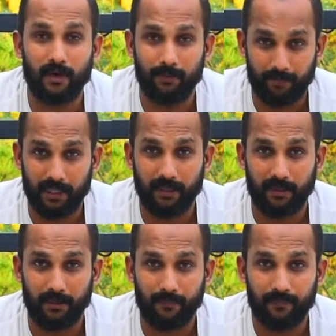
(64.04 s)
are a
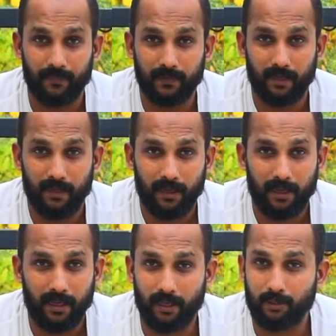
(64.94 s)
beginner,
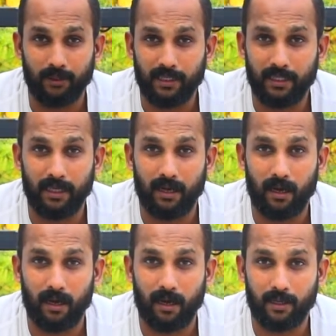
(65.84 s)
initially
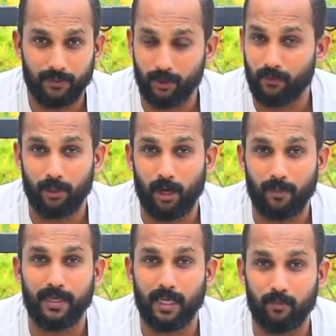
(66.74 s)
you will
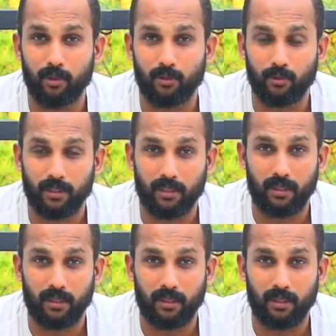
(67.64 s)
not be able to